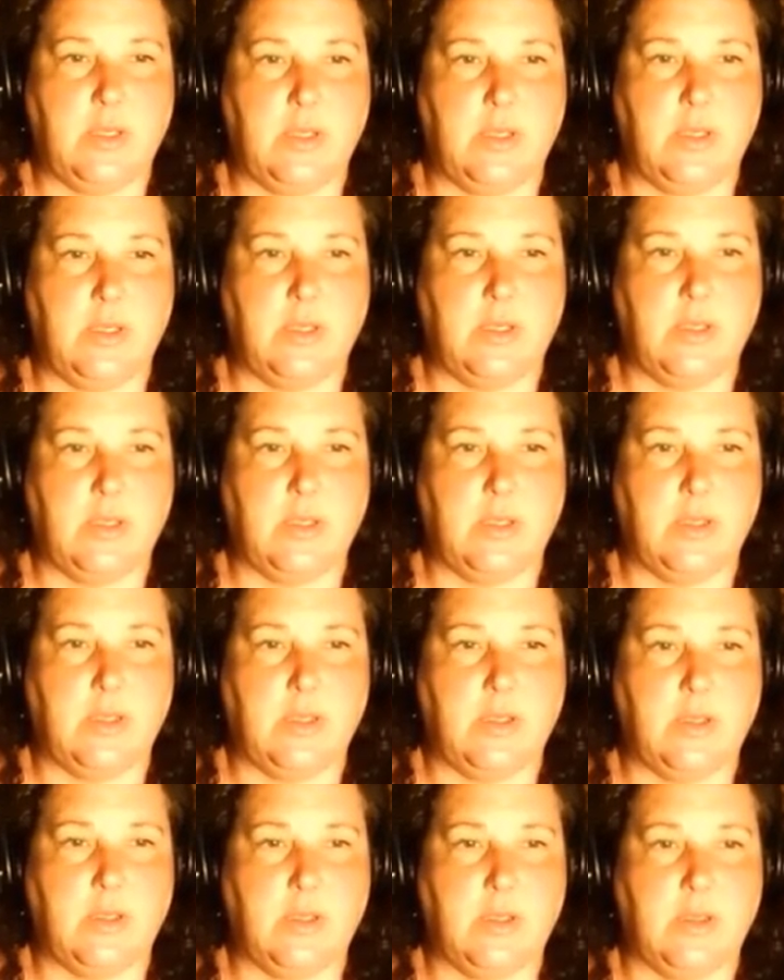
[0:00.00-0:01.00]

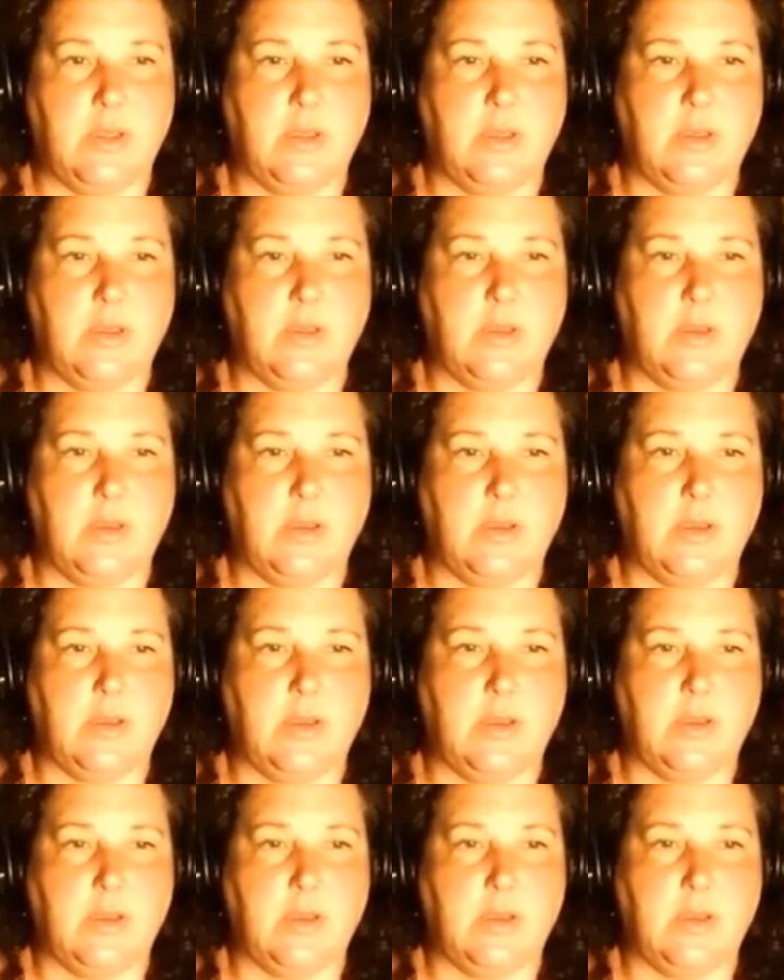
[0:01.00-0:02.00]
(no one is talking)